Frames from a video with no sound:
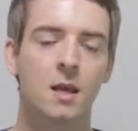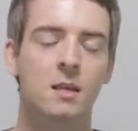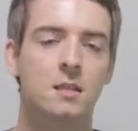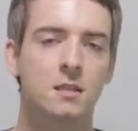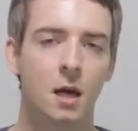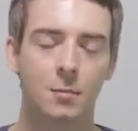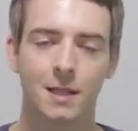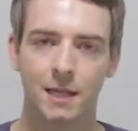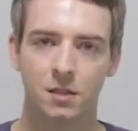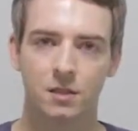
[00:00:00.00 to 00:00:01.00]
Some
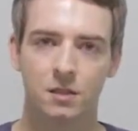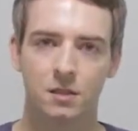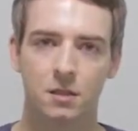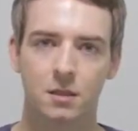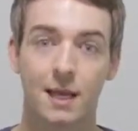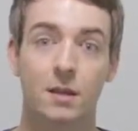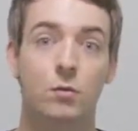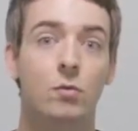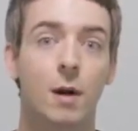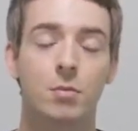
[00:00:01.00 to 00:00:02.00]
letters can
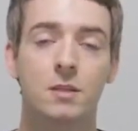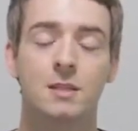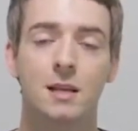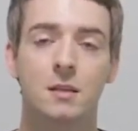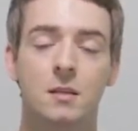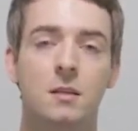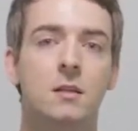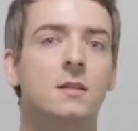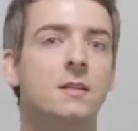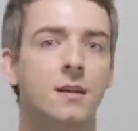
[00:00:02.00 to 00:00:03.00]
represent
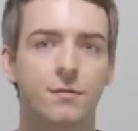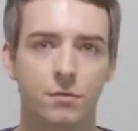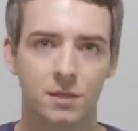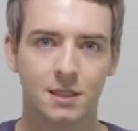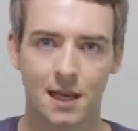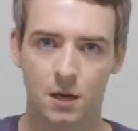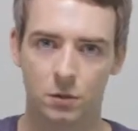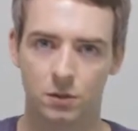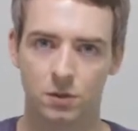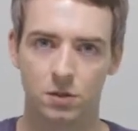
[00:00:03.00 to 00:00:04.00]
different
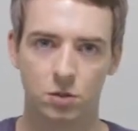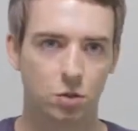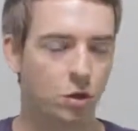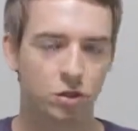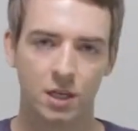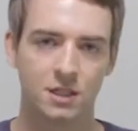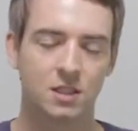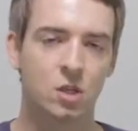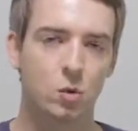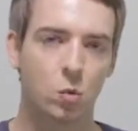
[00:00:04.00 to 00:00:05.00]
sounds, not
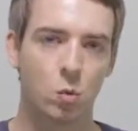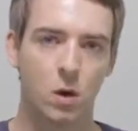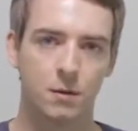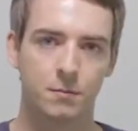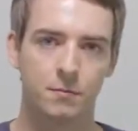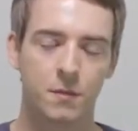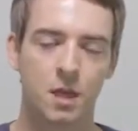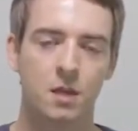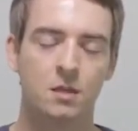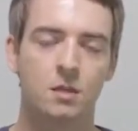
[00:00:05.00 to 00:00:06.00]
just one.
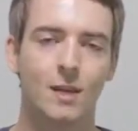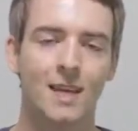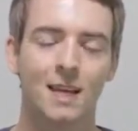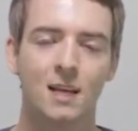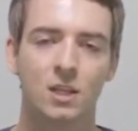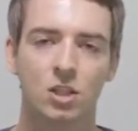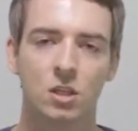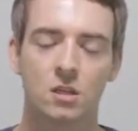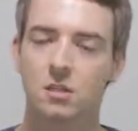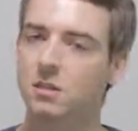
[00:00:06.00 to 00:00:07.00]
So English
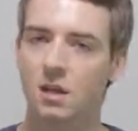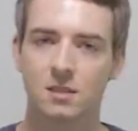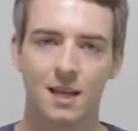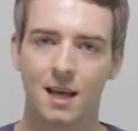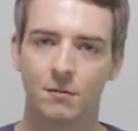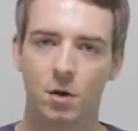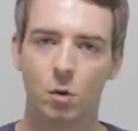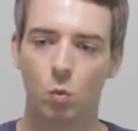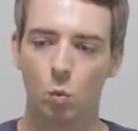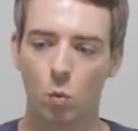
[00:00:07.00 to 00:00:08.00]
doesn't have a
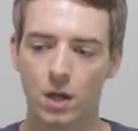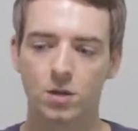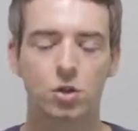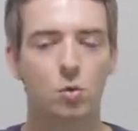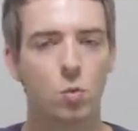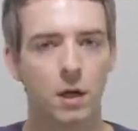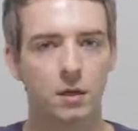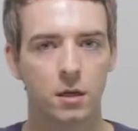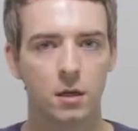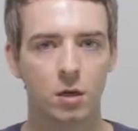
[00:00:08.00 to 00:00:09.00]

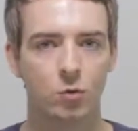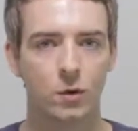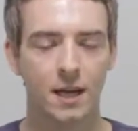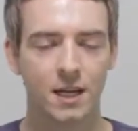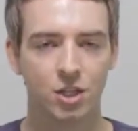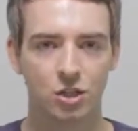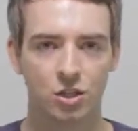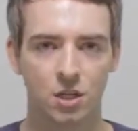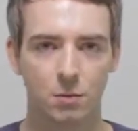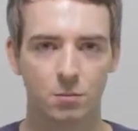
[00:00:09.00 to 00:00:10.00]
one-to-one
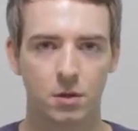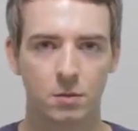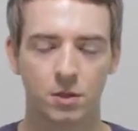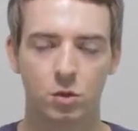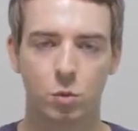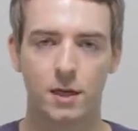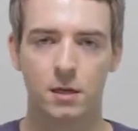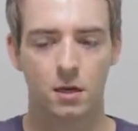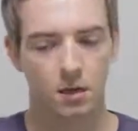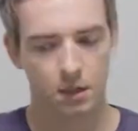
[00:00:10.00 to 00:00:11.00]
relationship
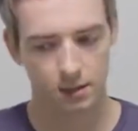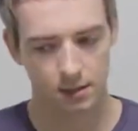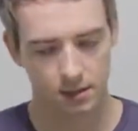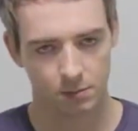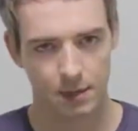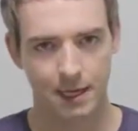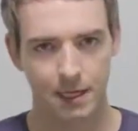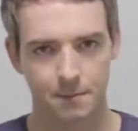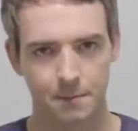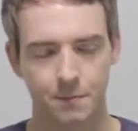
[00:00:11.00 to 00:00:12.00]
between
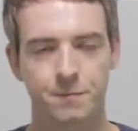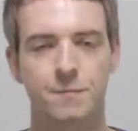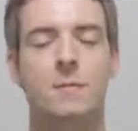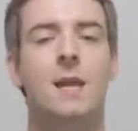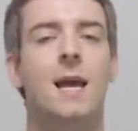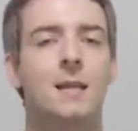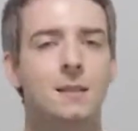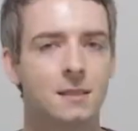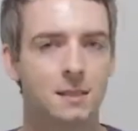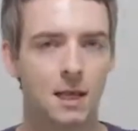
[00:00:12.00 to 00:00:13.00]
spelling and
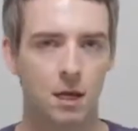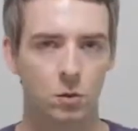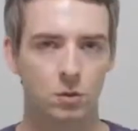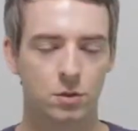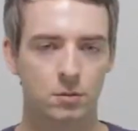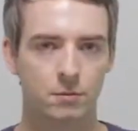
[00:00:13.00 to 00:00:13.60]
sound.